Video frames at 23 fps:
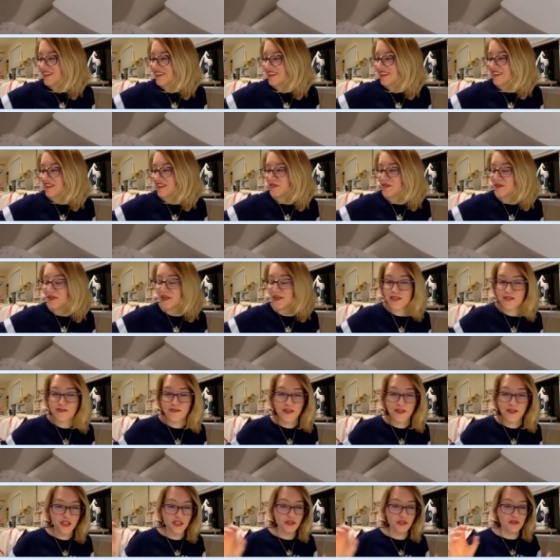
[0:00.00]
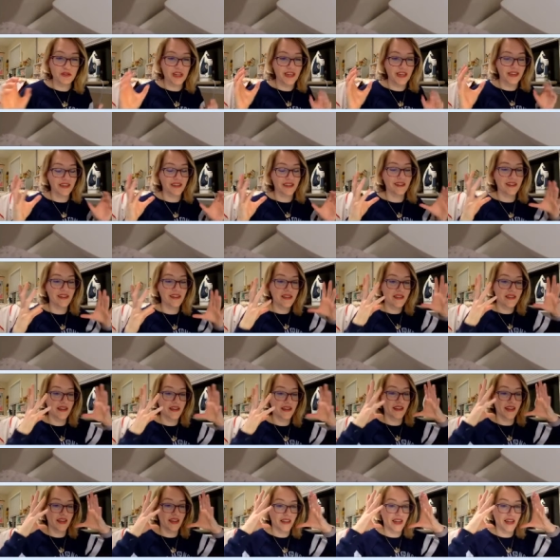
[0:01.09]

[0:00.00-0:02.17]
in the 3DS version, you can clearly see that